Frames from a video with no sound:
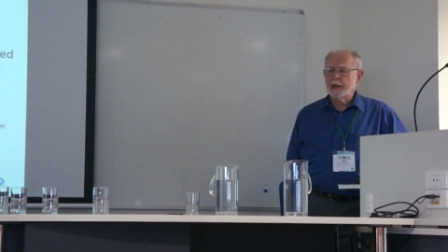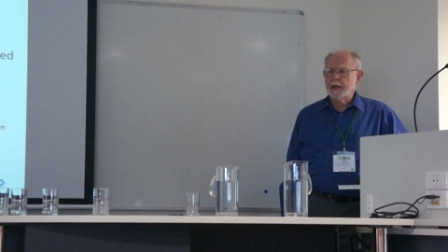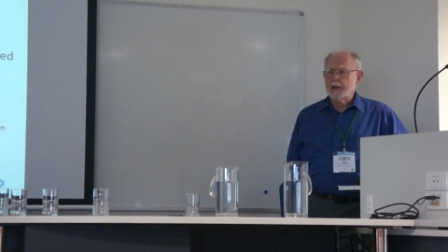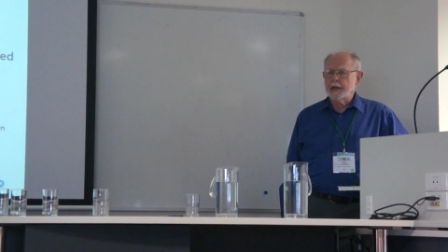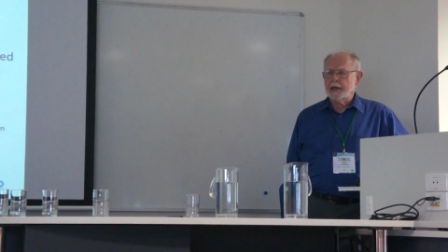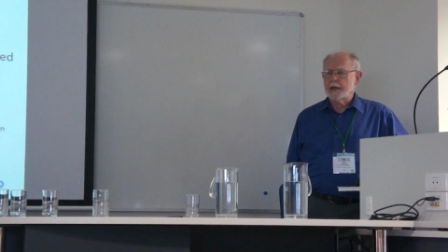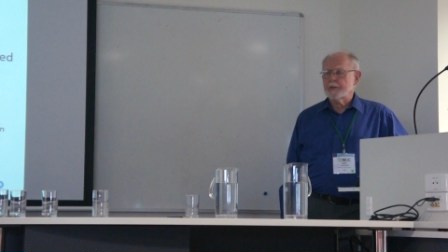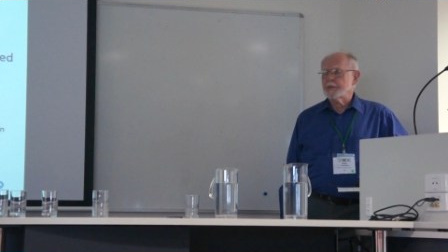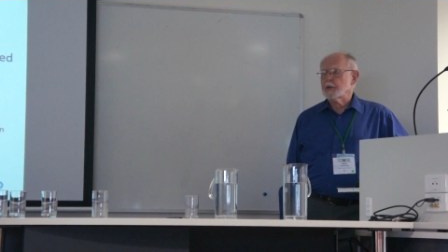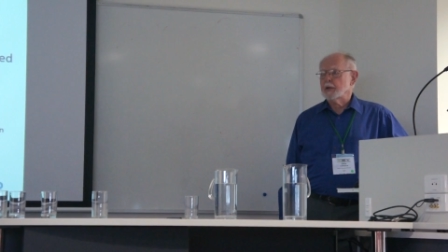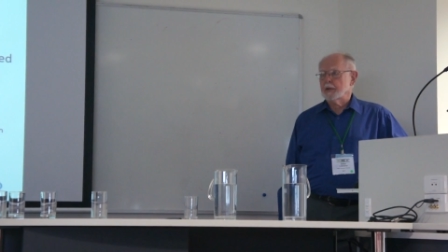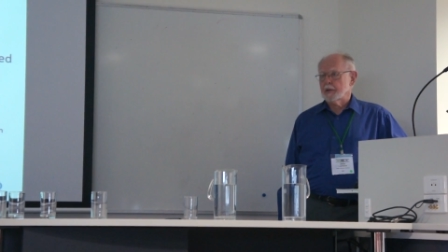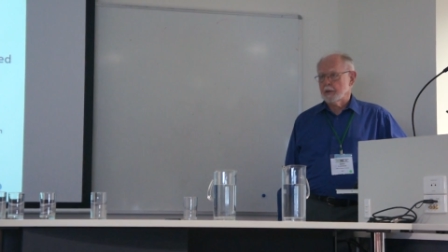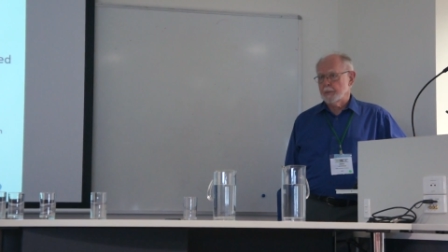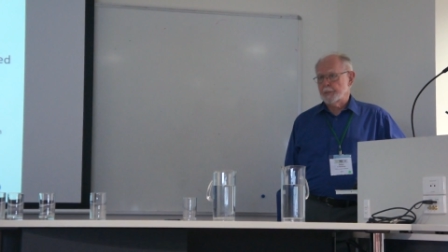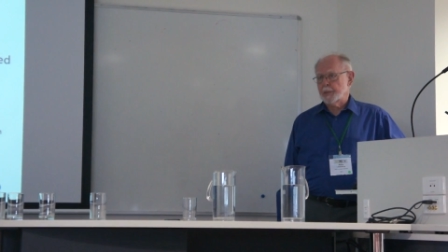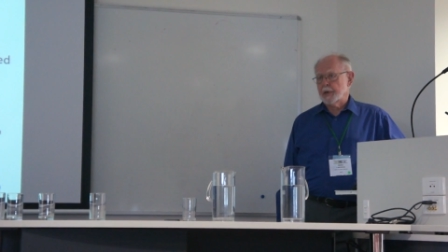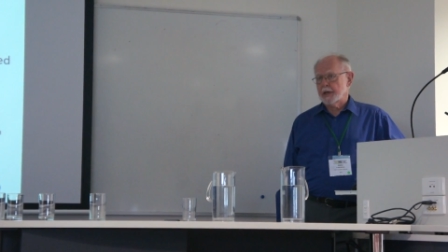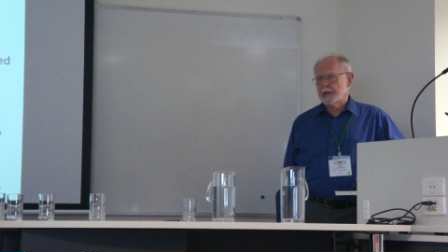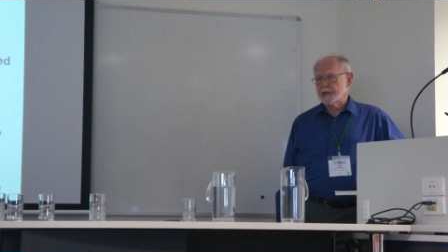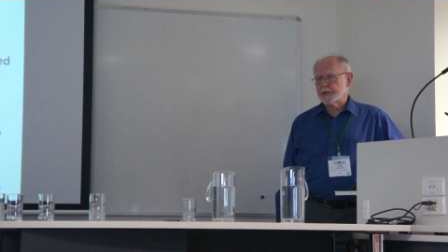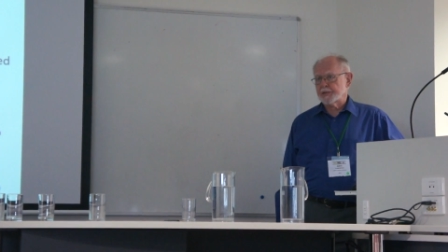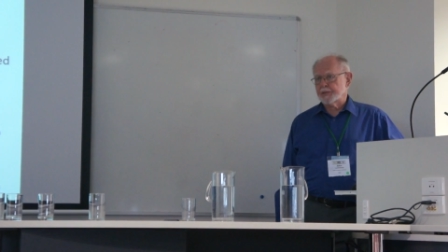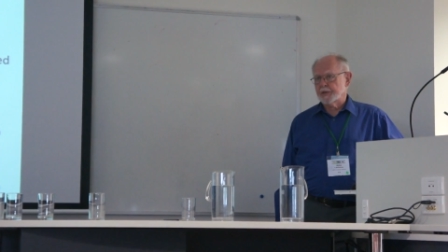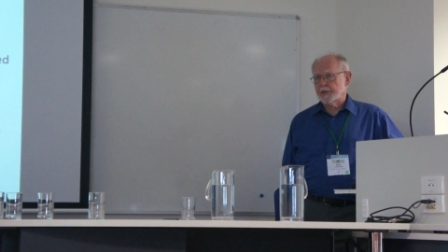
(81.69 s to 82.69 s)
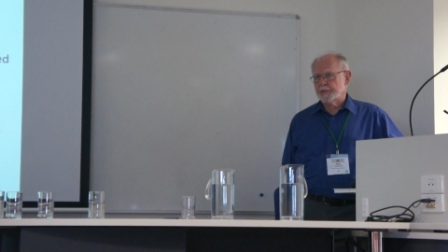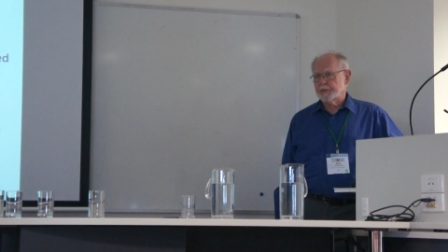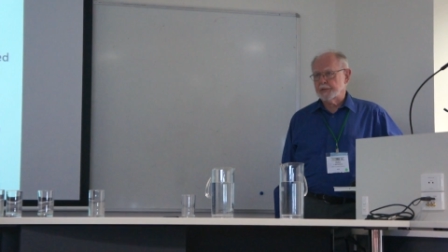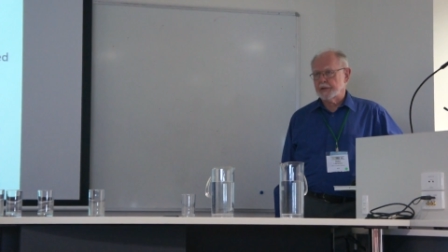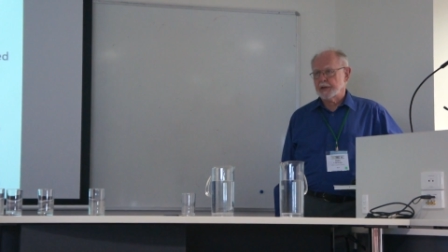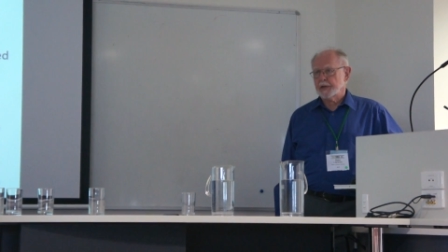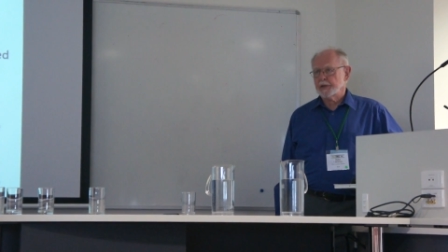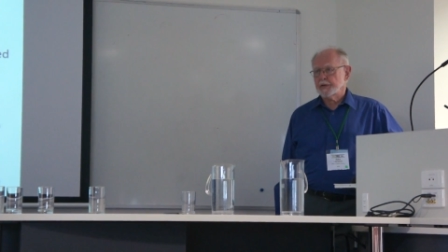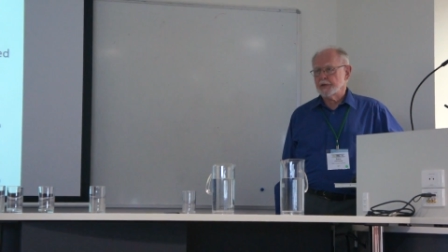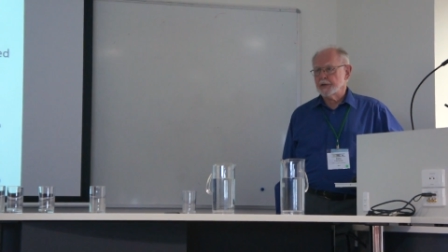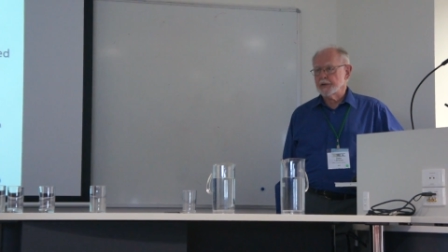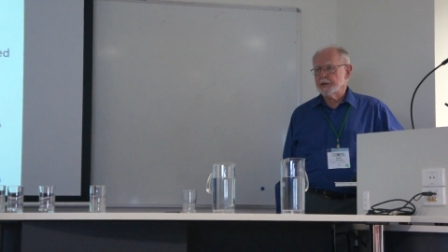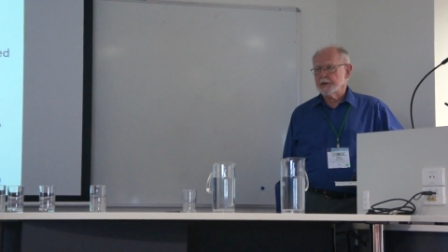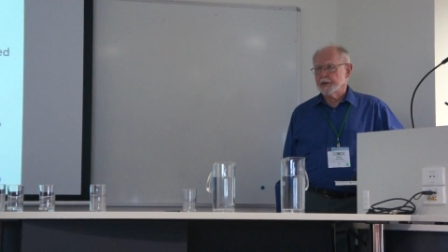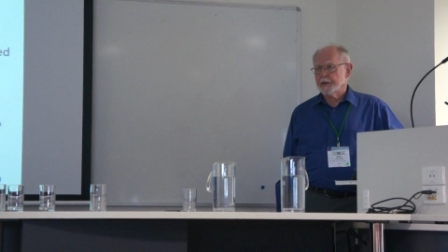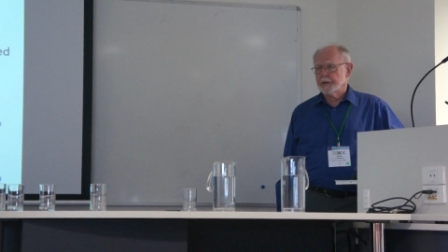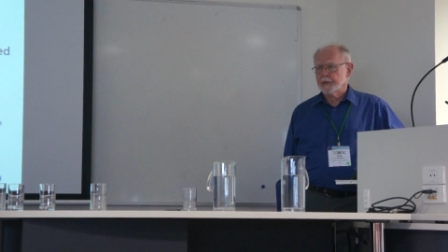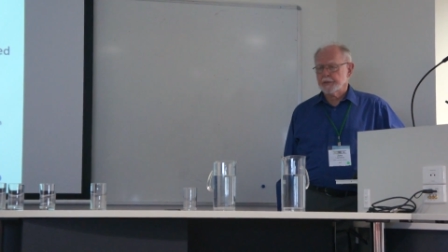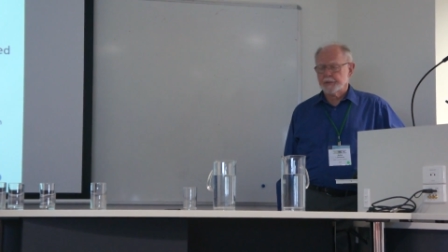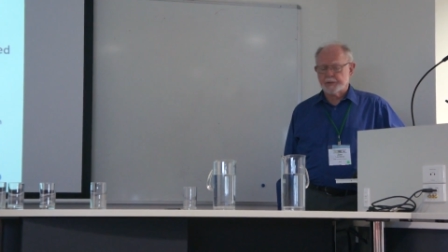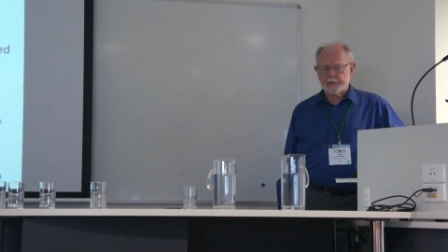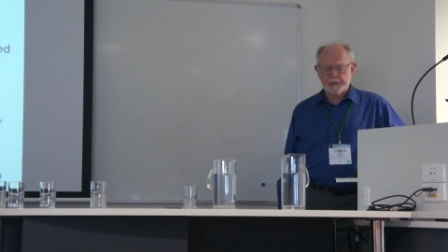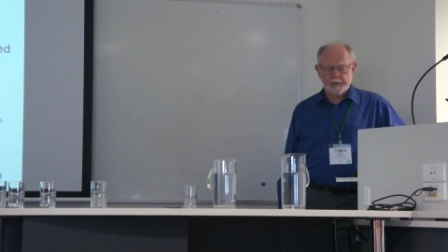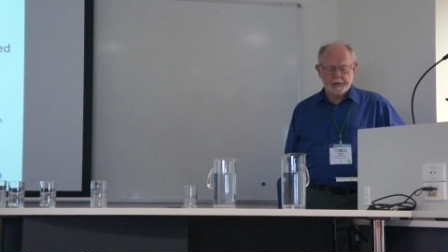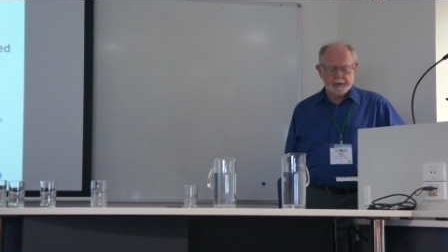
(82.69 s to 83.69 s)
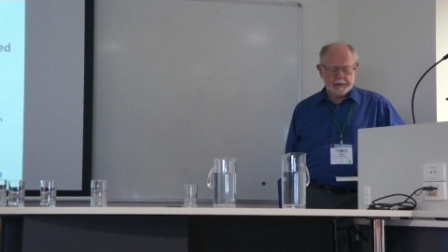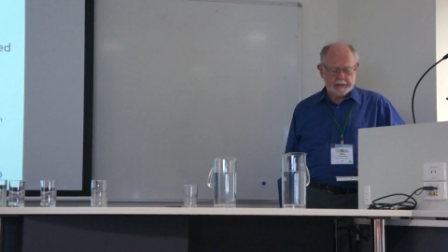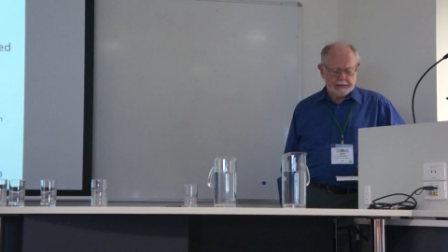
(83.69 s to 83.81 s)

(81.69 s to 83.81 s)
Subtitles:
even in the past 15 years.